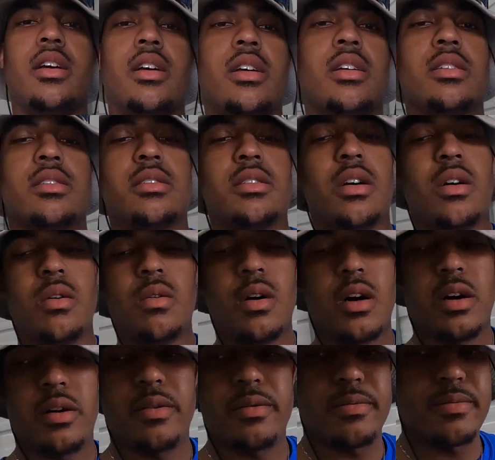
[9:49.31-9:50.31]

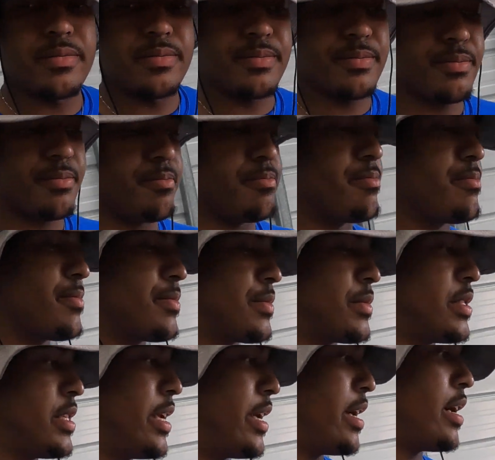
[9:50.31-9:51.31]
So
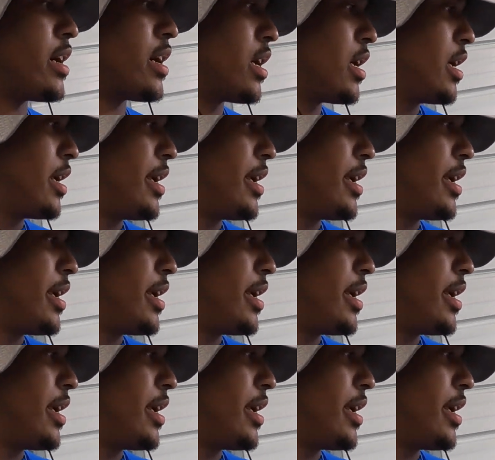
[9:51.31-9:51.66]
yeah,